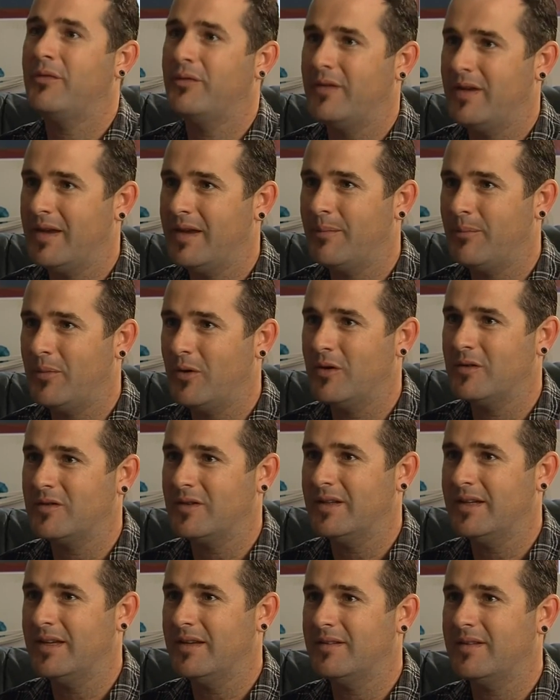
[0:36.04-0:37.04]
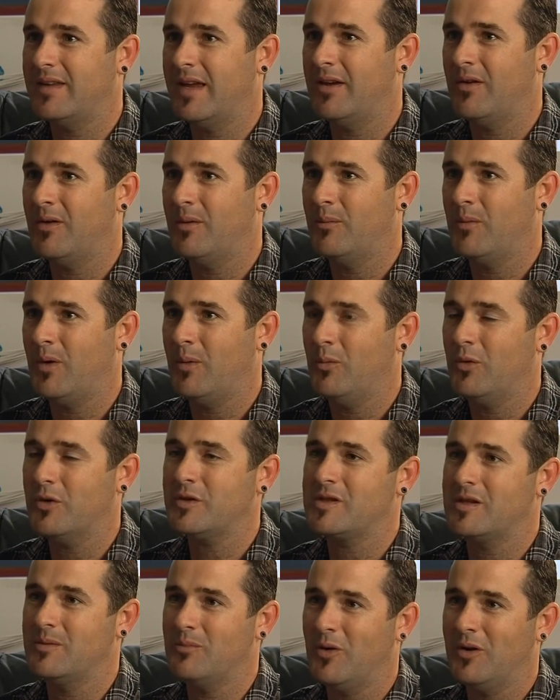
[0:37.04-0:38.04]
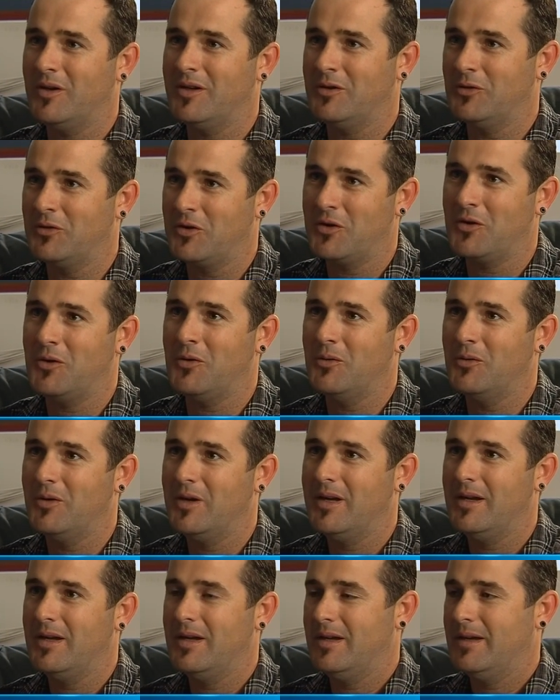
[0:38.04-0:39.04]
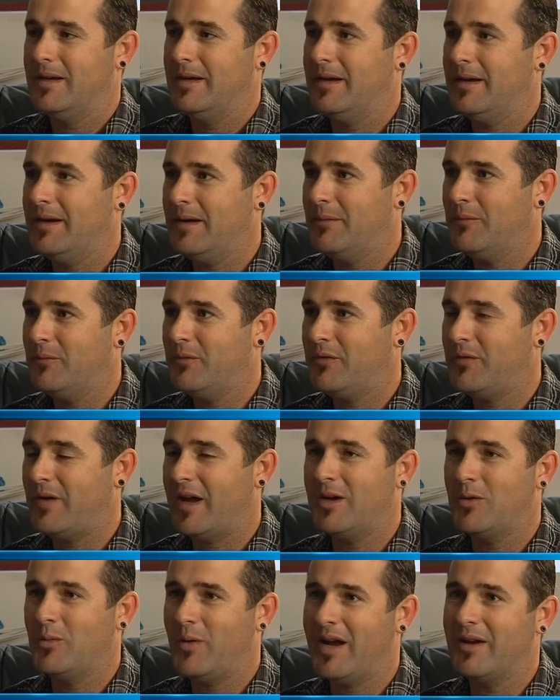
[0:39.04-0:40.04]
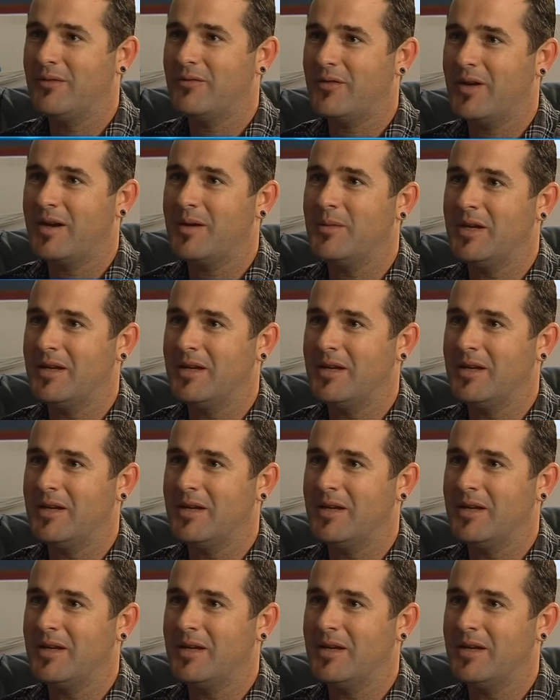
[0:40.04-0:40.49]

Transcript: fear personally is that I'm, I'm watching my little girl um, fade away in front of